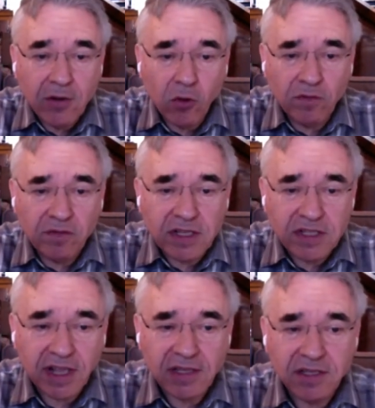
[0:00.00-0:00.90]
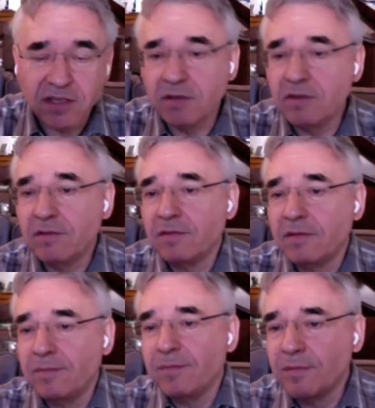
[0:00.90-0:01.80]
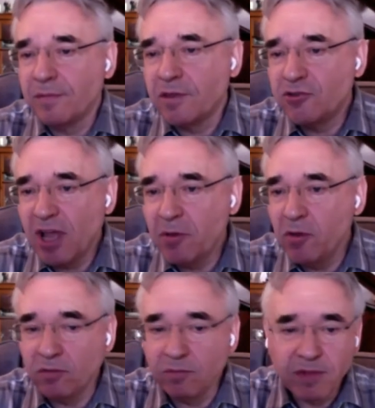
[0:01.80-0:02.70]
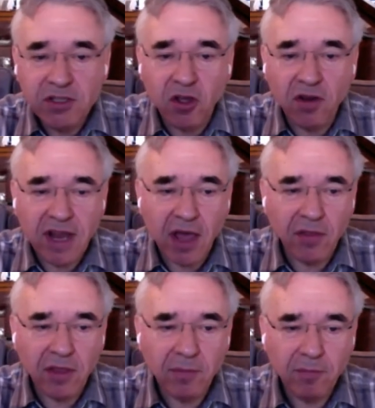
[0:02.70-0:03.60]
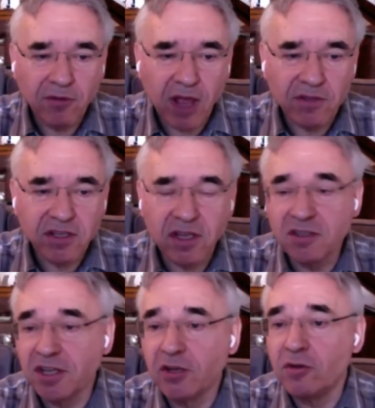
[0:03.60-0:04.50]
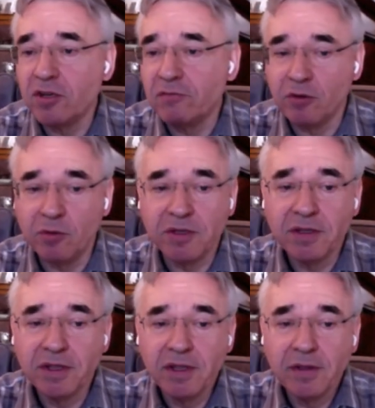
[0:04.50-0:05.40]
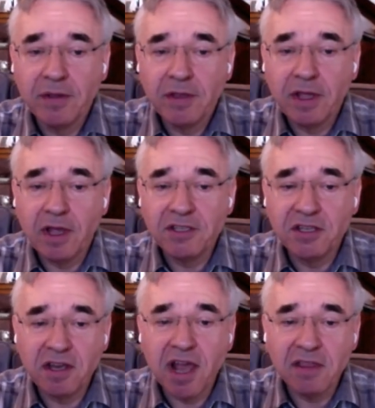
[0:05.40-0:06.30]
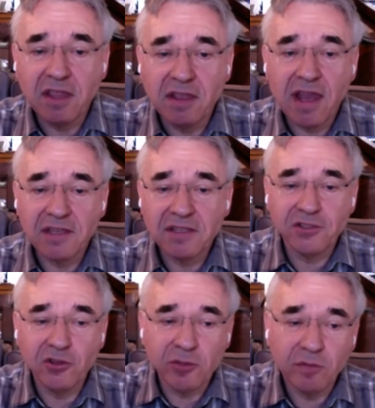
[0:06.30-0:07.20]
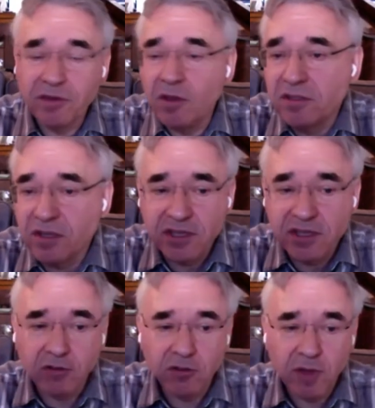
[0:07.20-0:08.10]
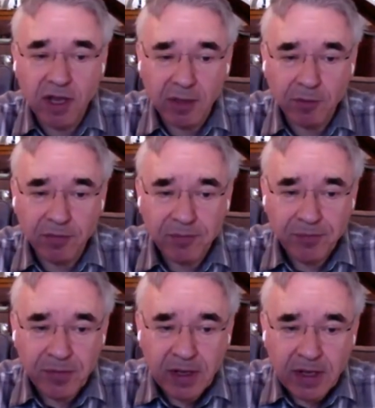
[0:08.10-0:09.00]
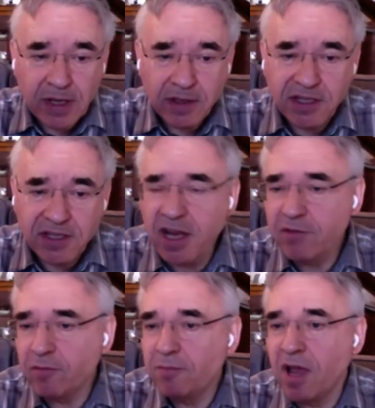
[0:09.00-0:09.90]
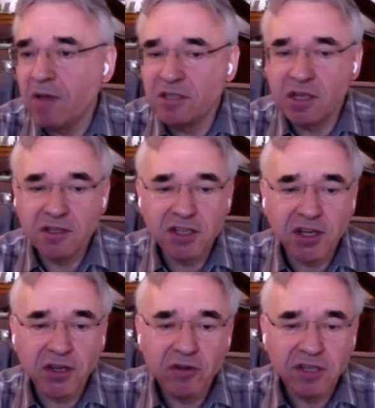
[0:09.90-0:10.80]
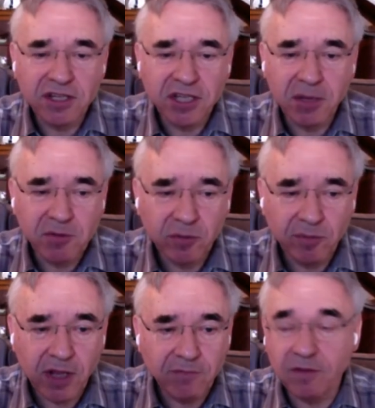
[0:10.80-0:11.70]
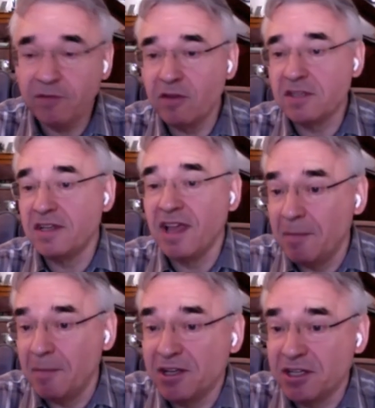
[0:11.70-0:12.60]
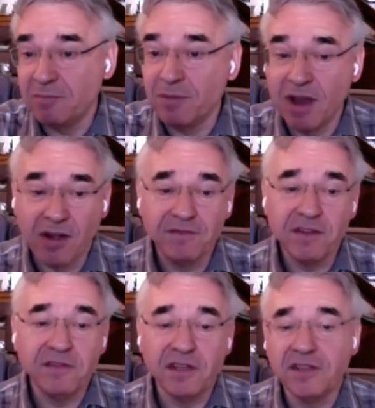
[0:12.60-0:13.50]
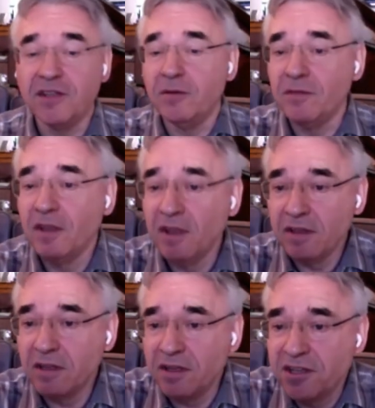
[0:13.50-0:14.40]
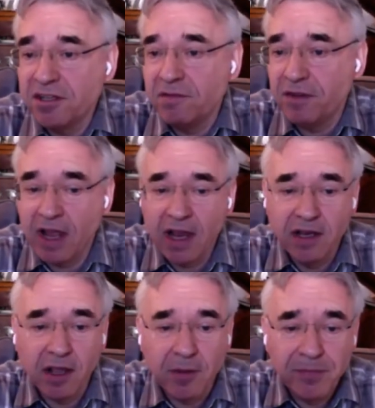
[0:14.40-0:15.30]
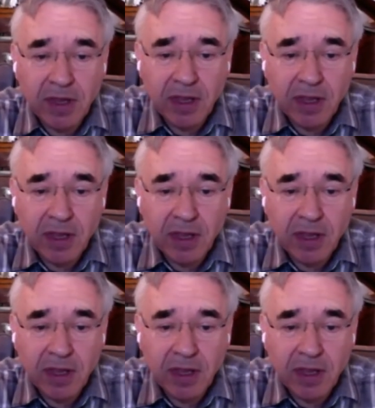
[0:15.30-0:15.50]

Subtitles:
In all of these cases, the tribunal has gone down the privacy and security route to deny that the annex is suitable for use as a single dwelling. But this need for privacy and security seems to appear for the first time, actually, in paragraph 52 of the decision in Fiander.